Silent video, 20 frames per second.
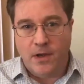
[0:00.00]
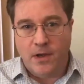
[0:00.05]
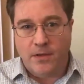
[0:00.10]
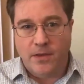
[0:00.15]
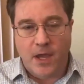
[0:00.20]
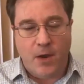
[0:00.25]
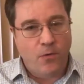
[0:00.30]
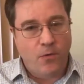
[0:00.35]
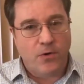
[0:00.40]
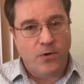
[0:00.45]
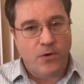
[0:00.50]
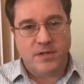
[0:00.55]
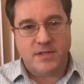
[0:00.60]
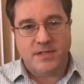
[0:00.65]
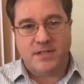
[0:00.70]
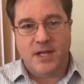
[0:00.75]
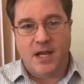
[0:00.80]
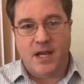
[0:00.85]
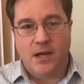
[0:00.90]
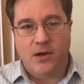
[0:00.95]
they weren't
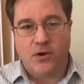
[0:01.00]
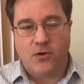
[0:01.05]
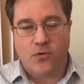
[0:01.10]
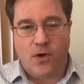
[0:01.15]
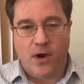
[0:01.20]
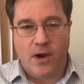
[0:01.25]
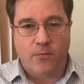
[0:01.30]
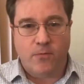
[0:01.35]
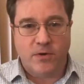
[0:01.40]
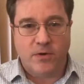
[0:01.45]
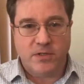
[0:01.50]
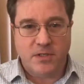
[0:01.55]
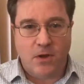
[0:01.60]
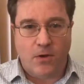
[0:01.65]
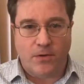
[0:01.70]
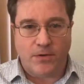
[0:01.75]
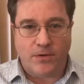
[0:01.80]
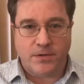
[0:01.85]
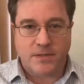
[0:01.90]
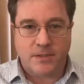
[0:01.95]
seeing great
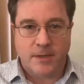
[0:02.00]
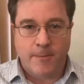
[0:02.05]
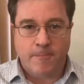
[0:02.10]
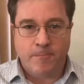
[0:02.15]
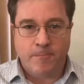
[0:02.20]
results.